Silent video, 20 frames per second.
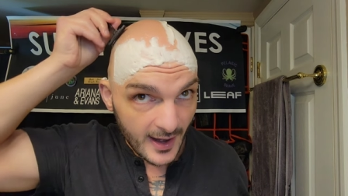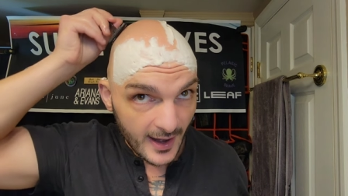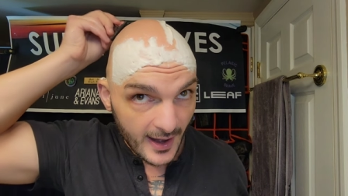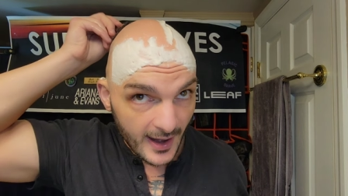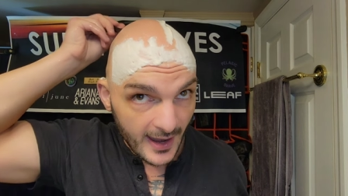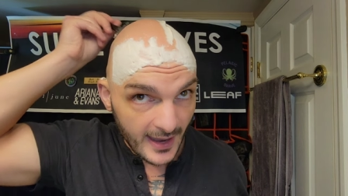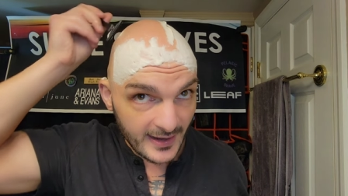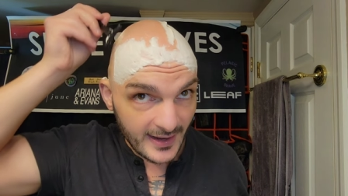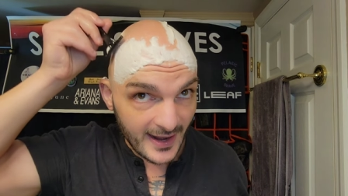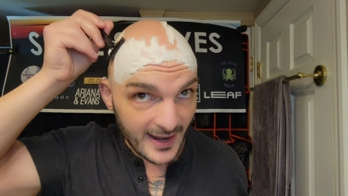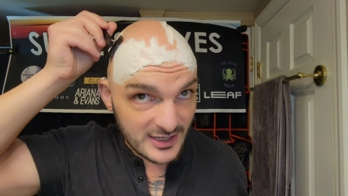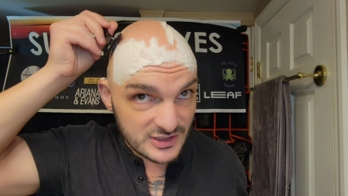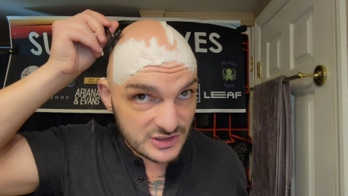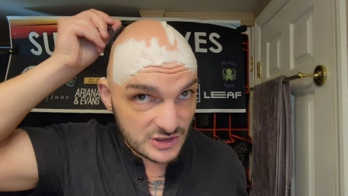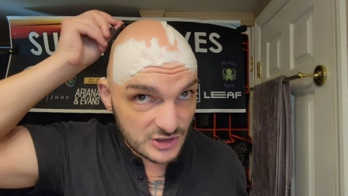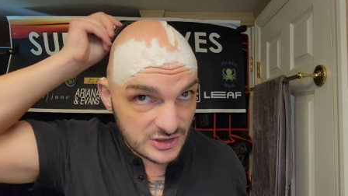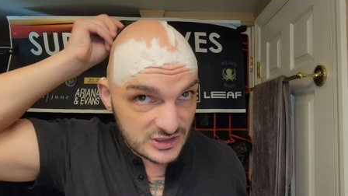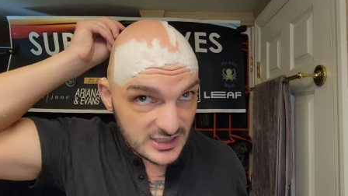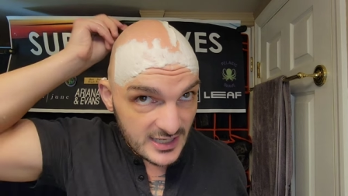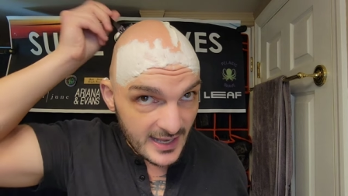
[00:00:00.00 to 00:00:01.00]
And as
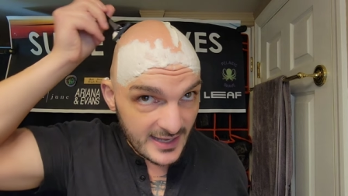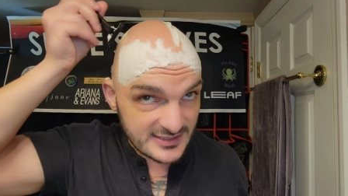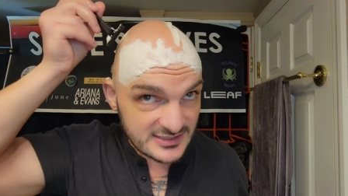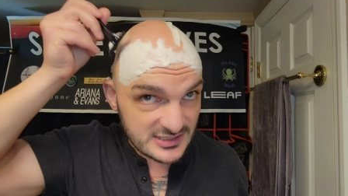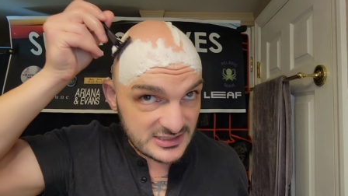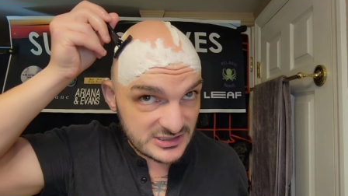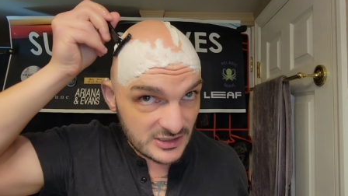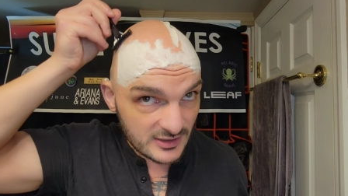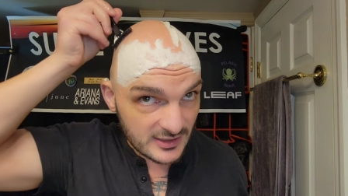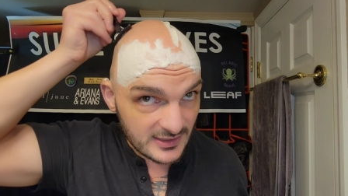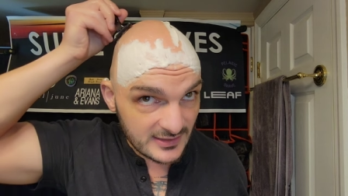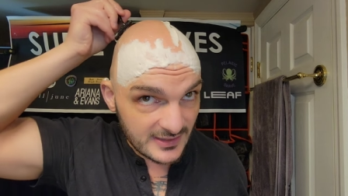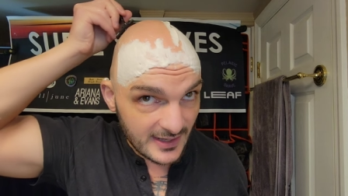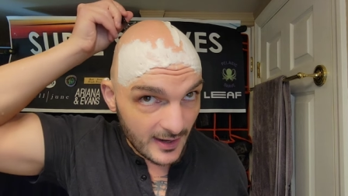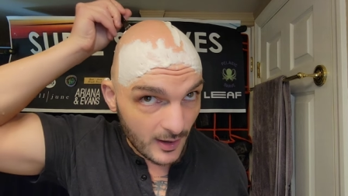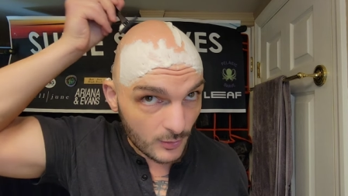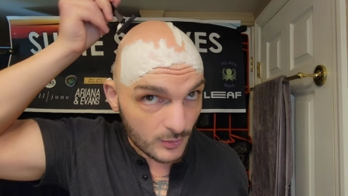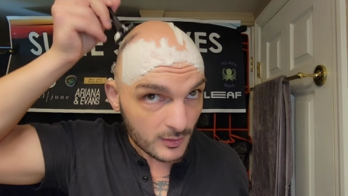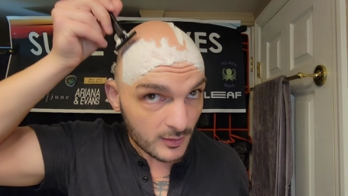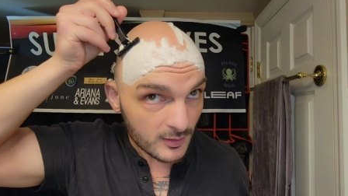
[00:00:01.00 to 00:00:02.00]
you're as it's sucking
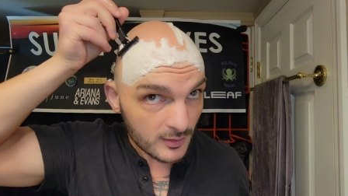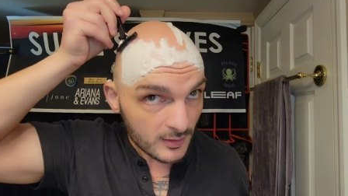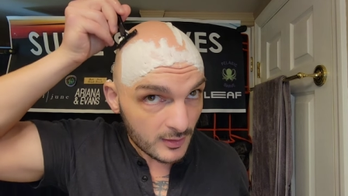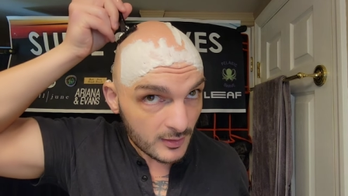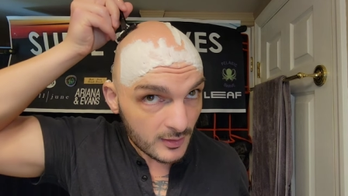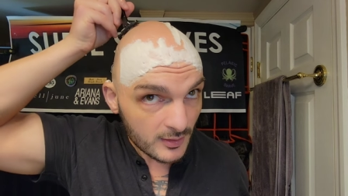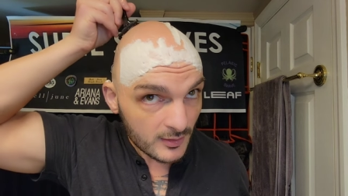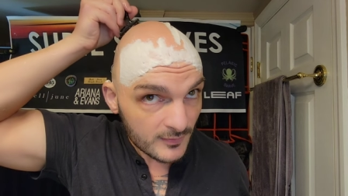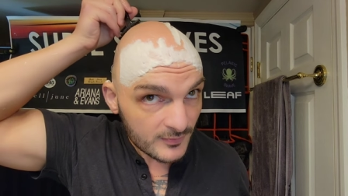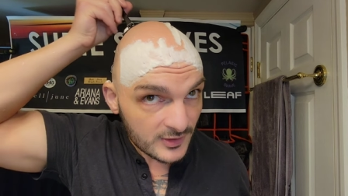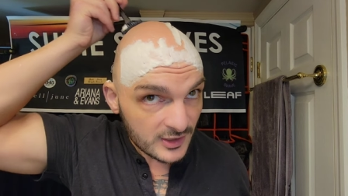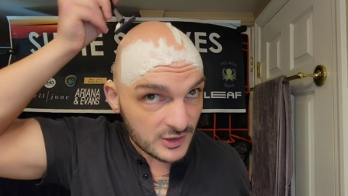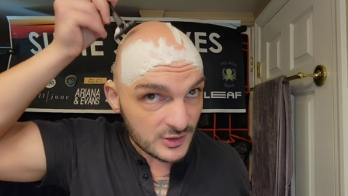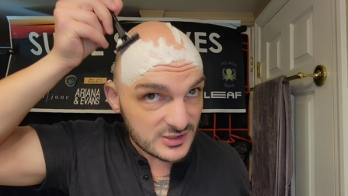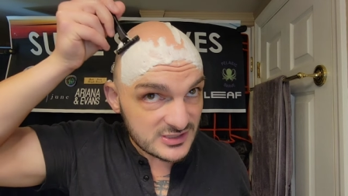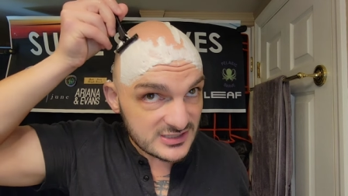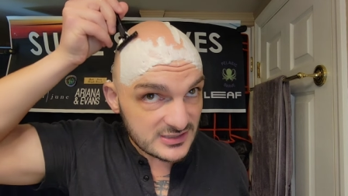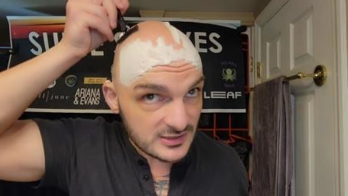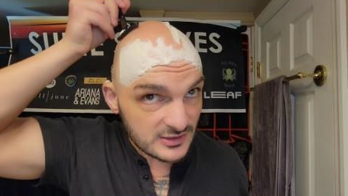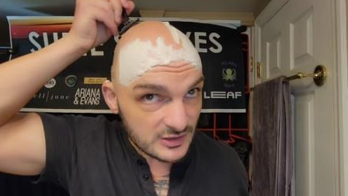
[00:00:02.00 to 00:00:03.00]
down, can you
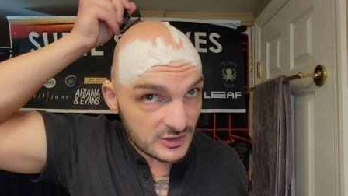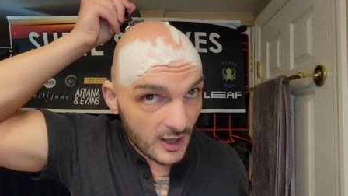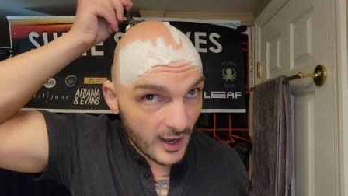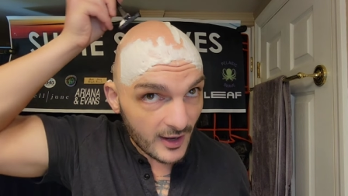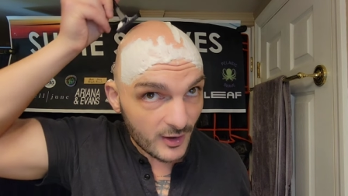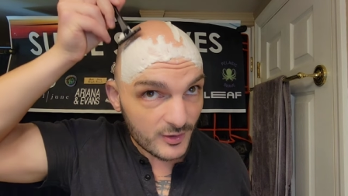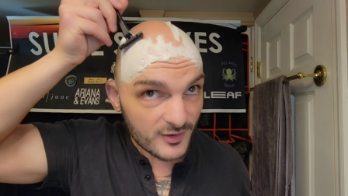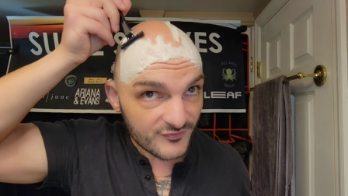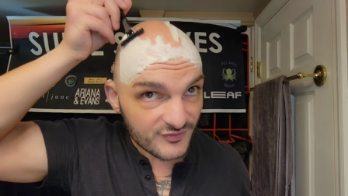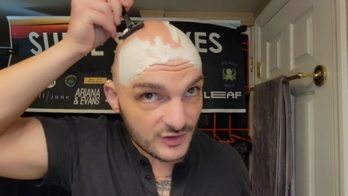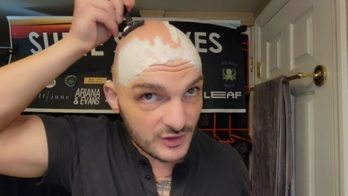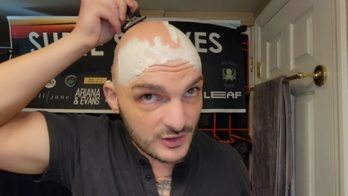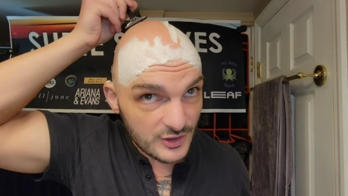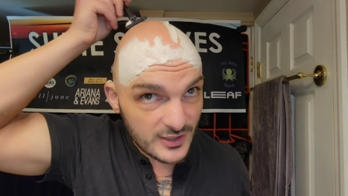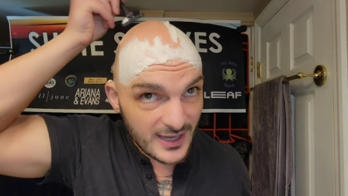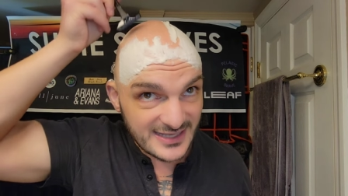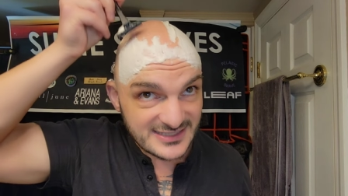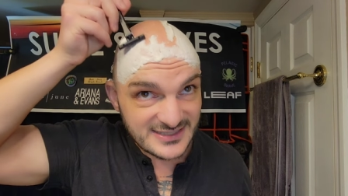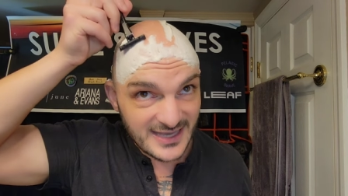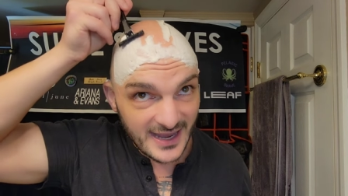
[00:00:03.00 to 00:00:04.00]
see, I don't know if you, you
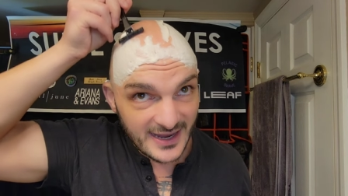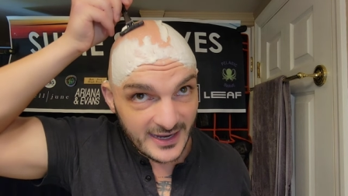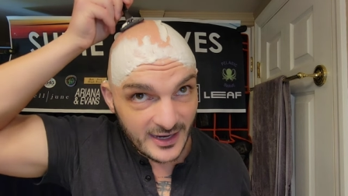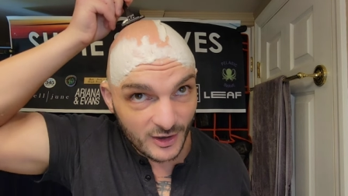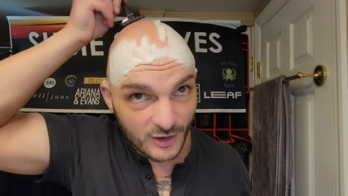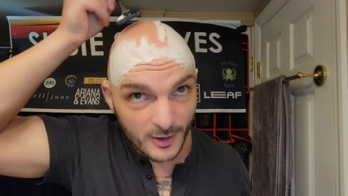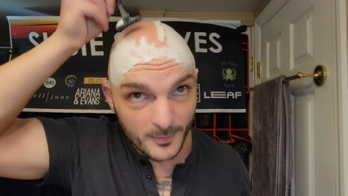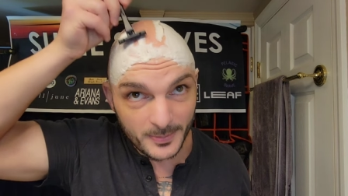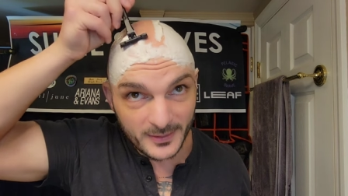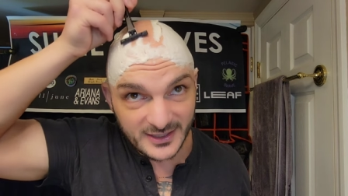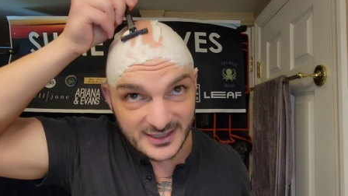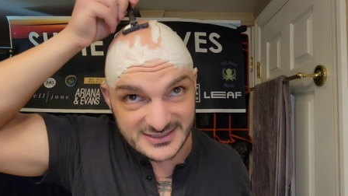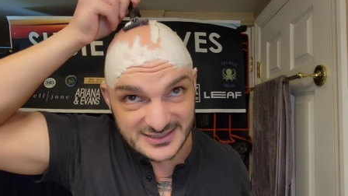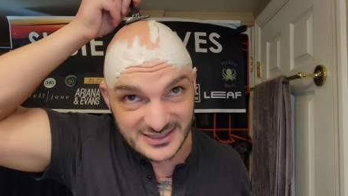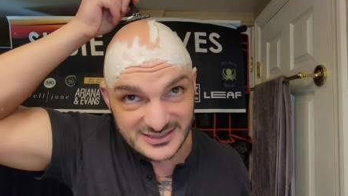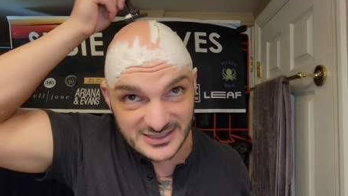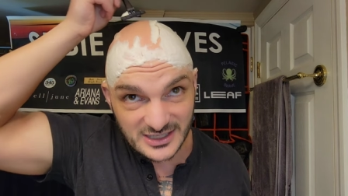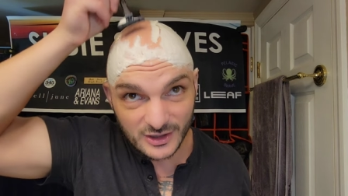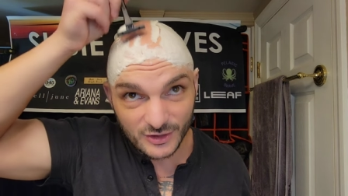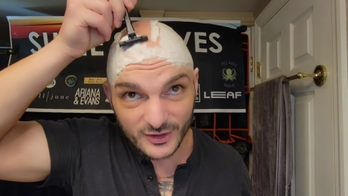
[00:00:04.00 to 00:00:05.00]
guys can't hear it because it
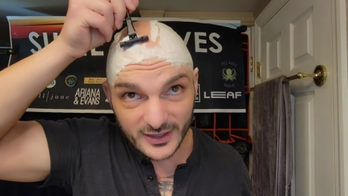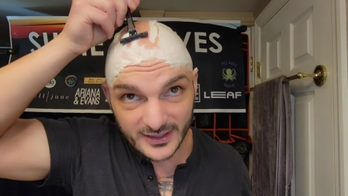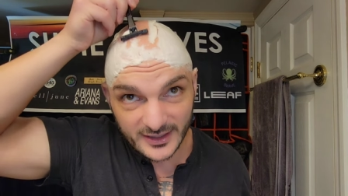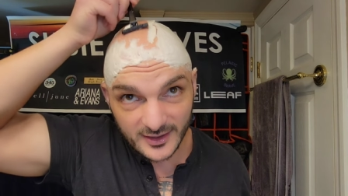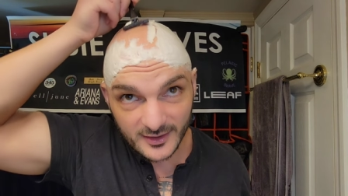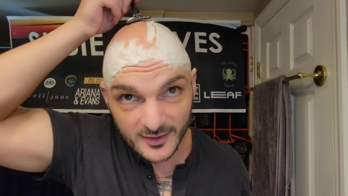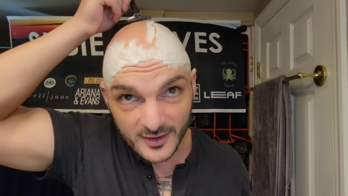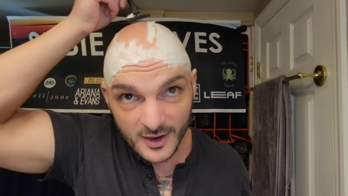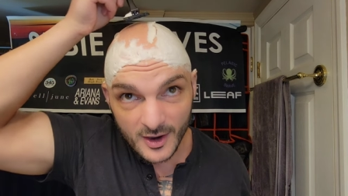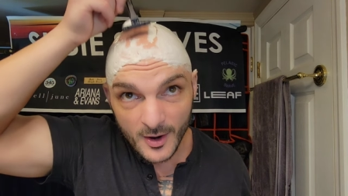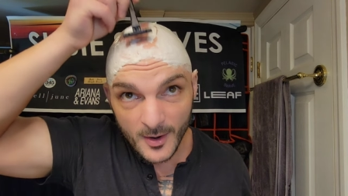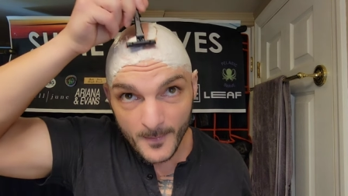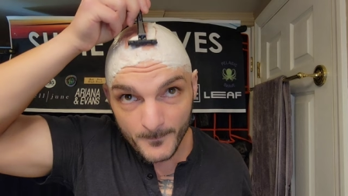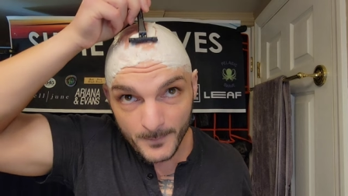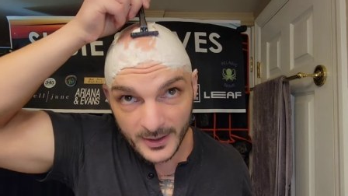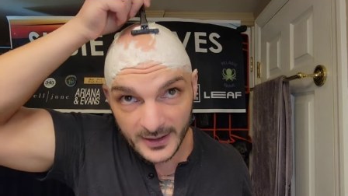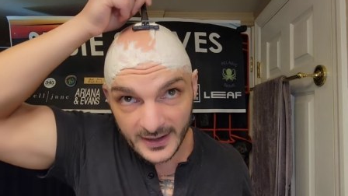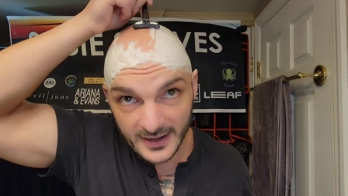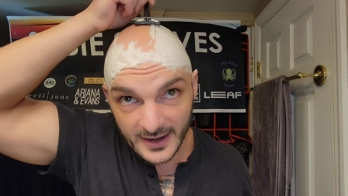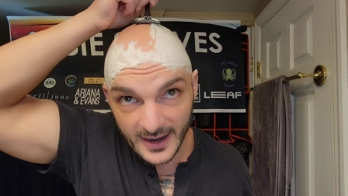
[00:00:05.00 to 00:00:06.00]
doesn't click,
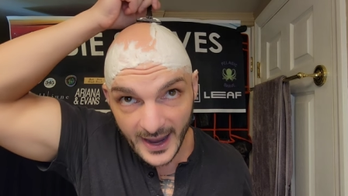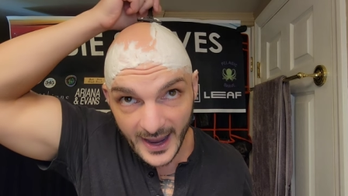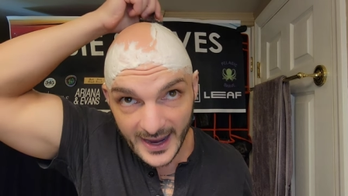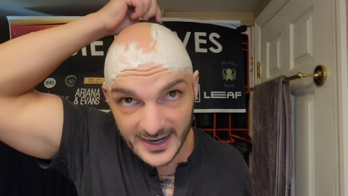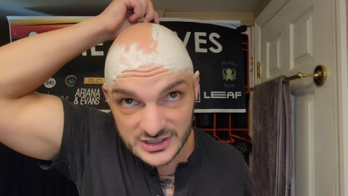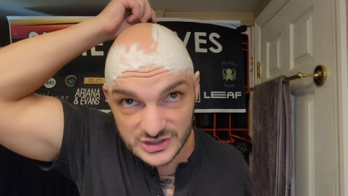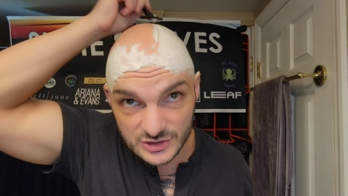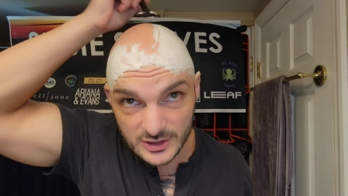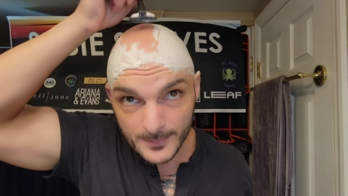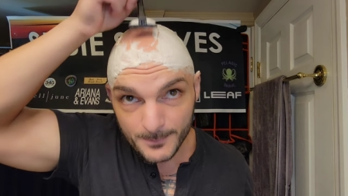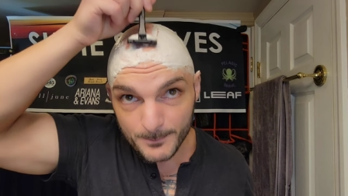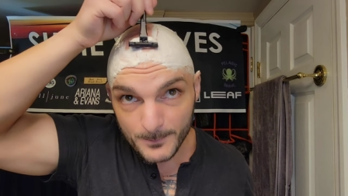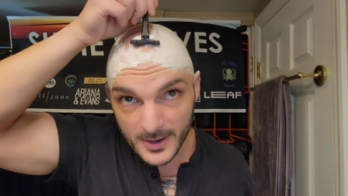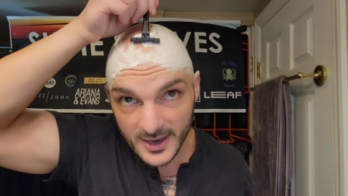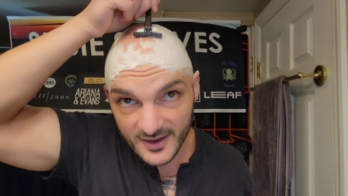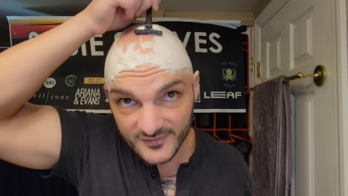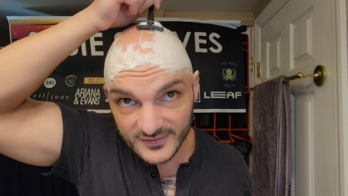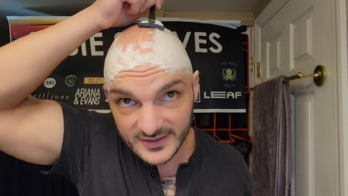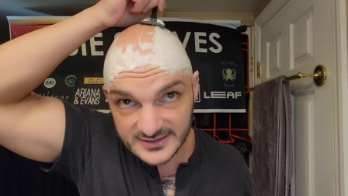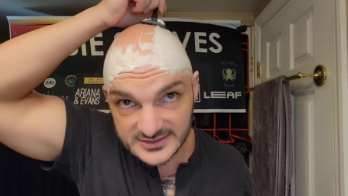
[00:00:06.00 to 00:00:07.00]
but it actually
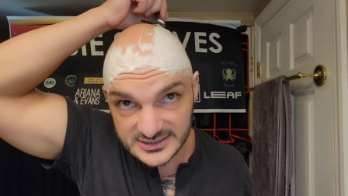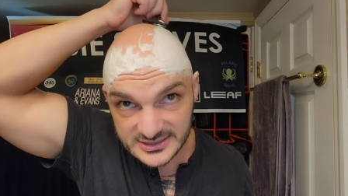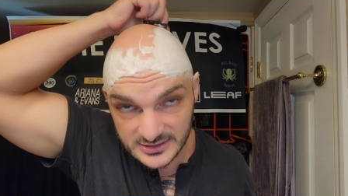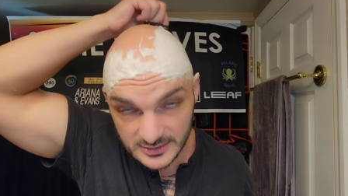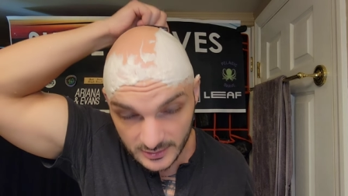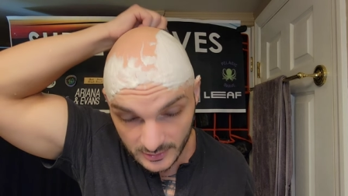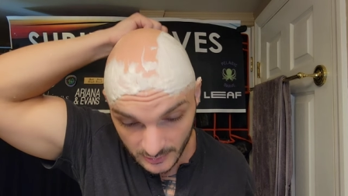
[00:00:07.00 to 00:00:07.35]
pivots